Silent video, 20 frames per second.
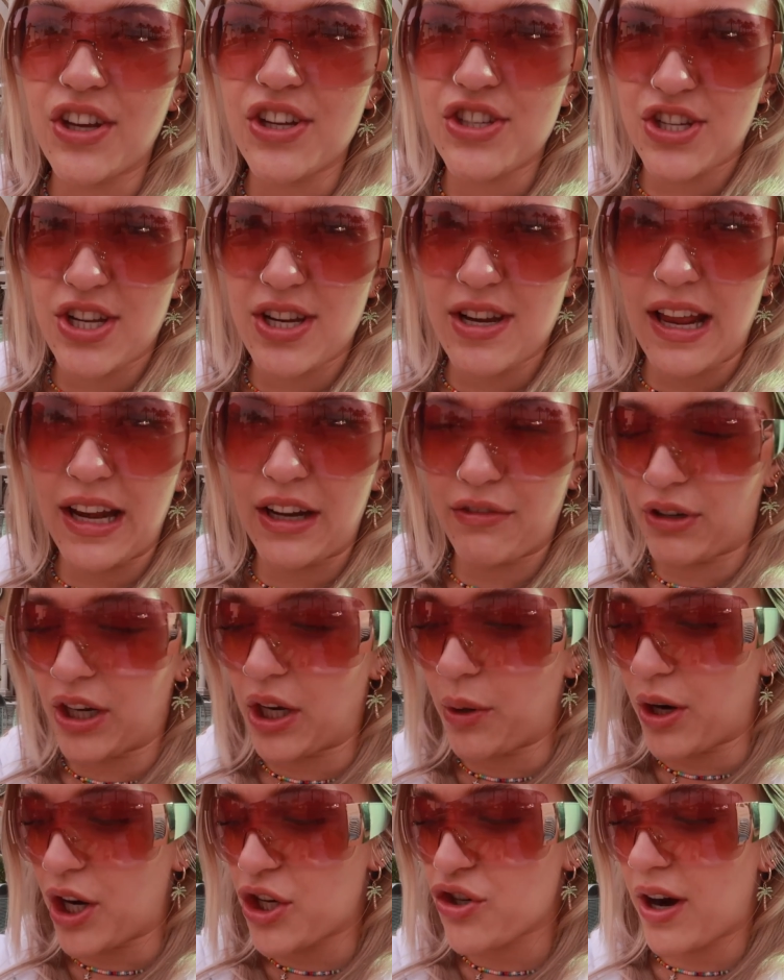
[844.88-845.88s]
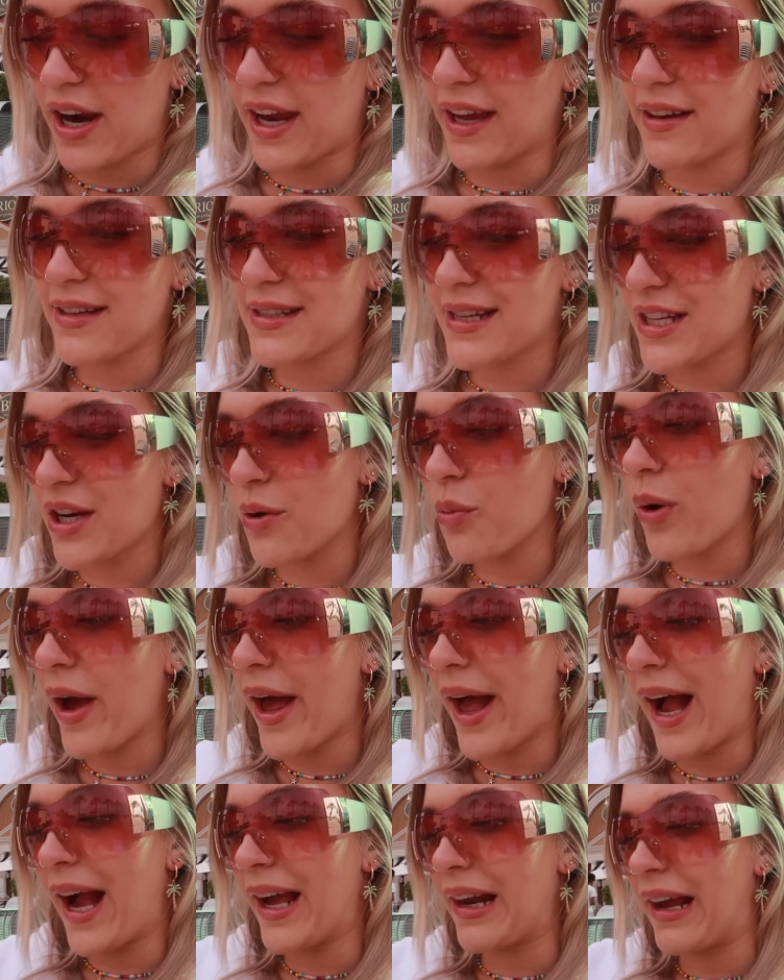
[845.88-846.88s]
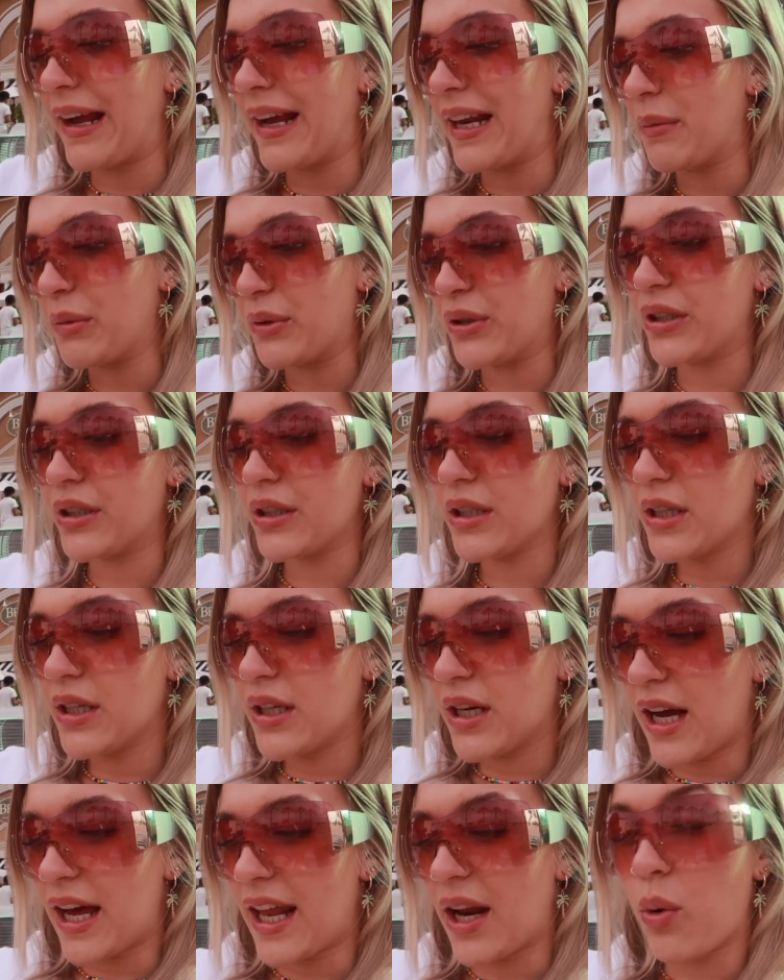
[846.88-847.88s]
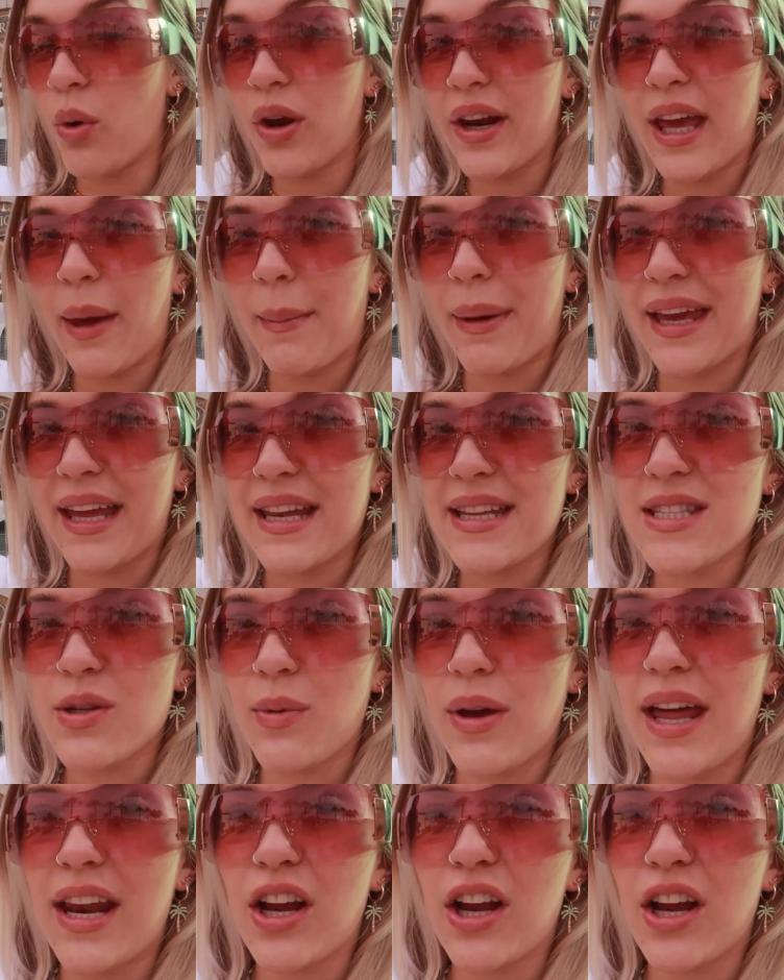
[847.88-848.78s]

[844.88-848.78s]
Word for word: version and I really want to try it because I don't wear highlight anymore and I want to get back into it.